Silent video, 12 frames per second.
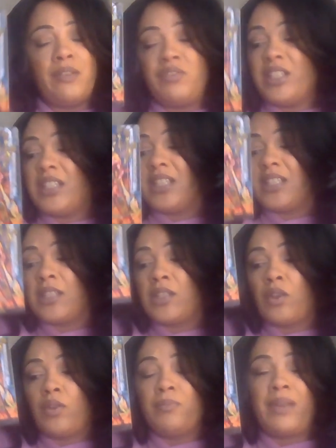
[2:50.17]
If this is a
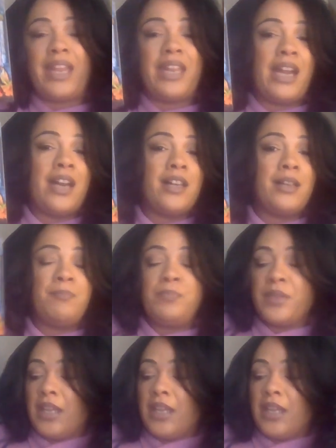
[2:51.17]
soulmate um,